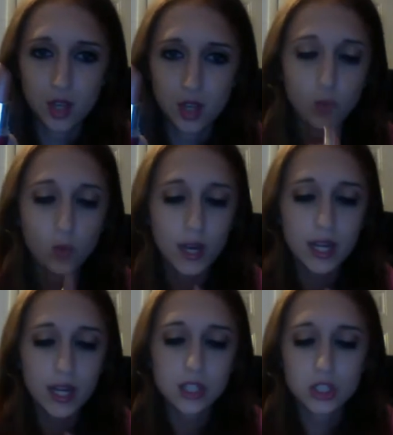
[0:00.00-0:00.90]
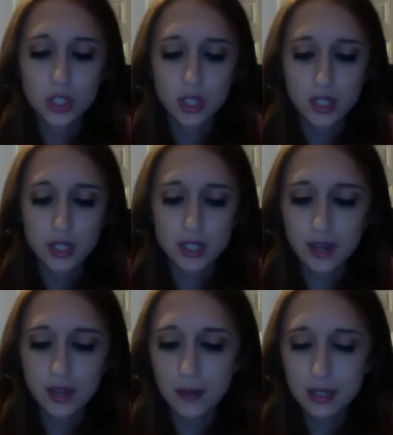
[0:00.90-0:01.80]
which,
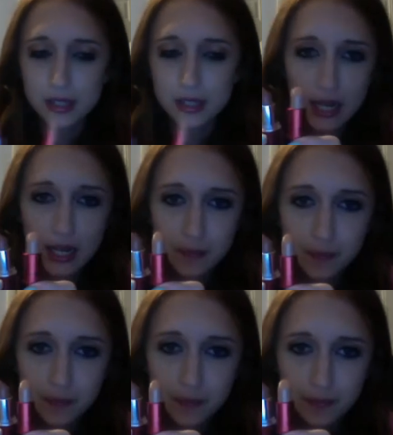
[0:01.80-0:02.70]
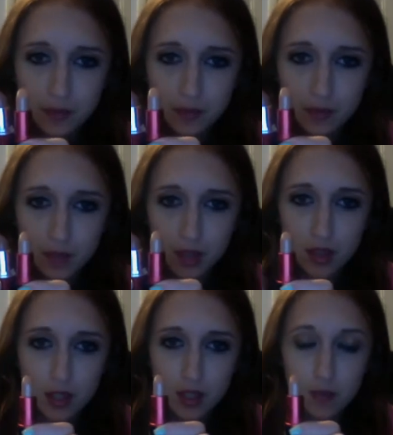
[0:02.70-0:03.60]
side by side,
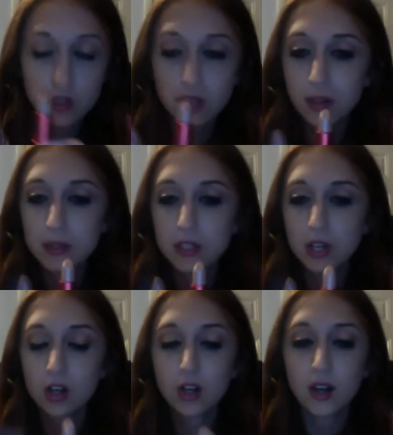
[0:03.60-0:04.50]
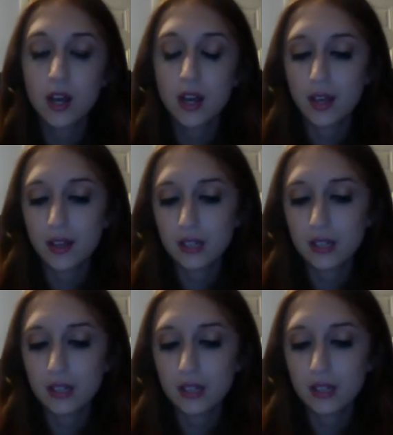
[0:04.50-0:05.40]
this one's a little bit darker.
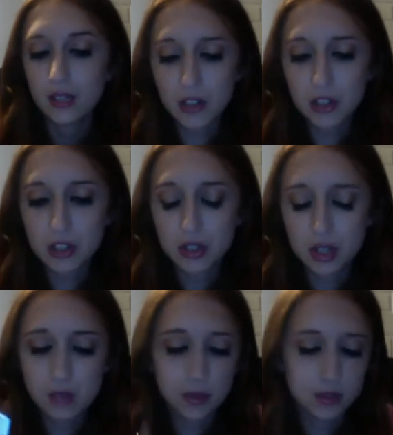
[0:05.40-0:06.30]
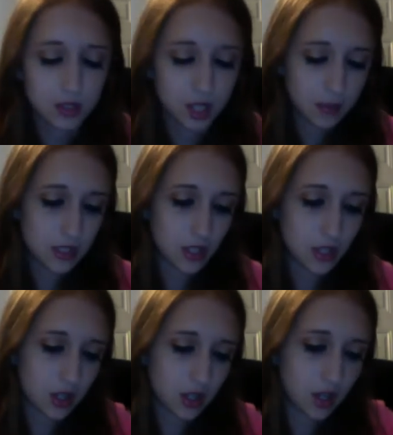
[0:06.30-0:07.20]
Swatched, this one's a little bit
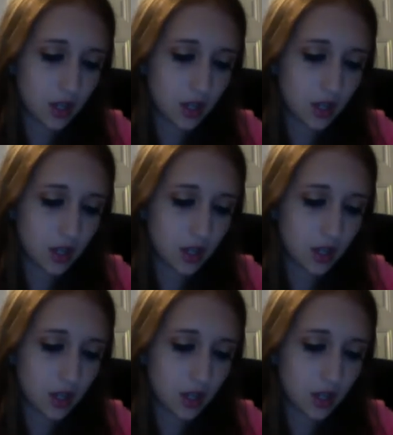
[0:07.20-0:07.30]
darker.